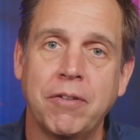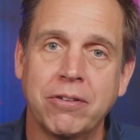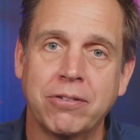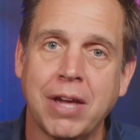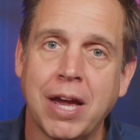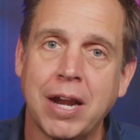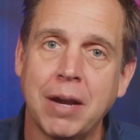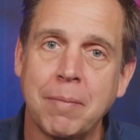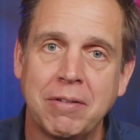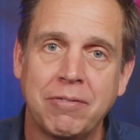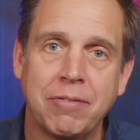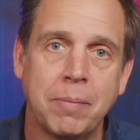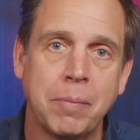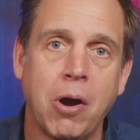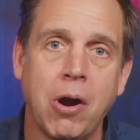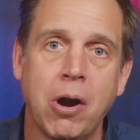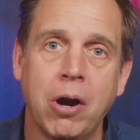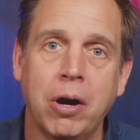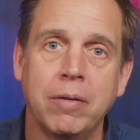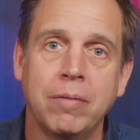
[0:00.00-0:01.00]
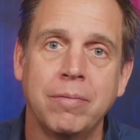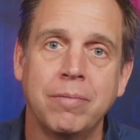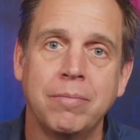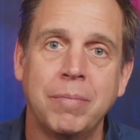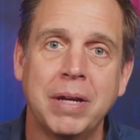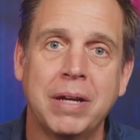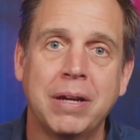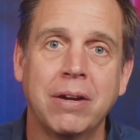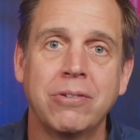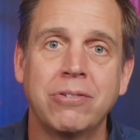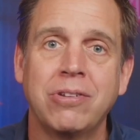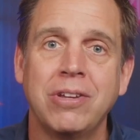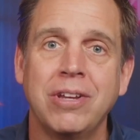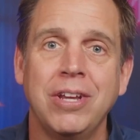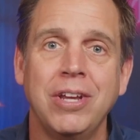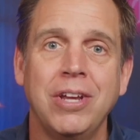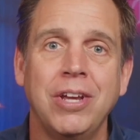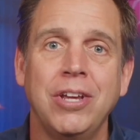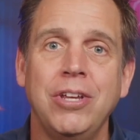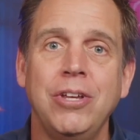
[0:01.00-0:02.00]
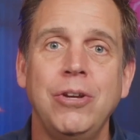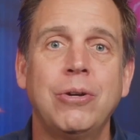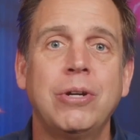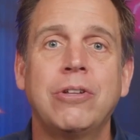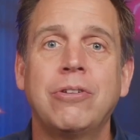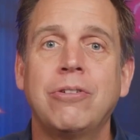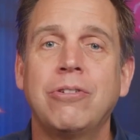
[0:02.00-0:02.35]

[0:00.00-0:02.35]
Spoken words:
It's got to be from the heart, because you could